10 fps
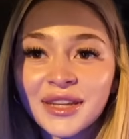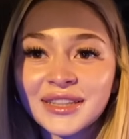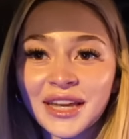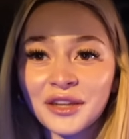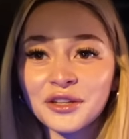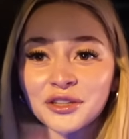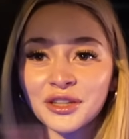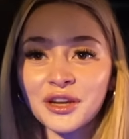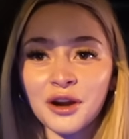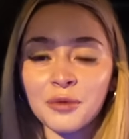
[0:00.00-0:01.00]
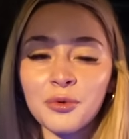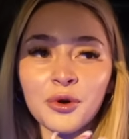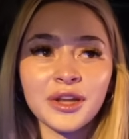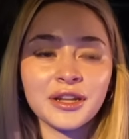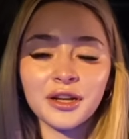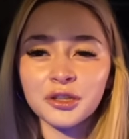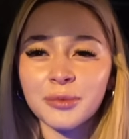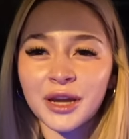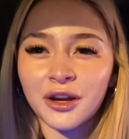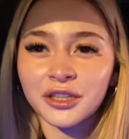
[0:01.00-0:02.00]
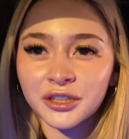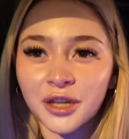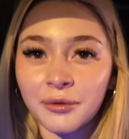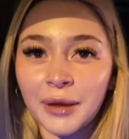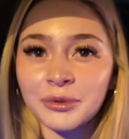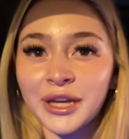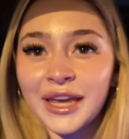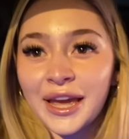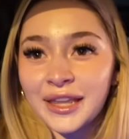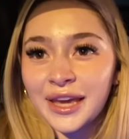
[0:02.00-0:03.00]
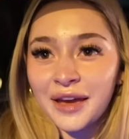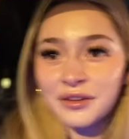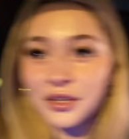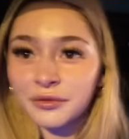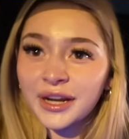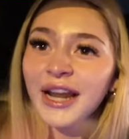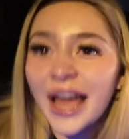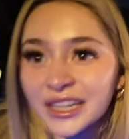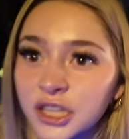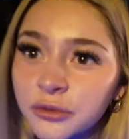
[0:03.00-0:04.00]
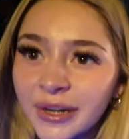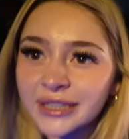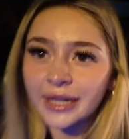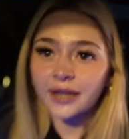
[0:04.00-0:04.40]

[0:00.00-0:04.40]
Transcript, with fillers: and Taylor usually carpool, and then also my car just got wrapped, so I can't like have it in the rain. And it's gonna rain today.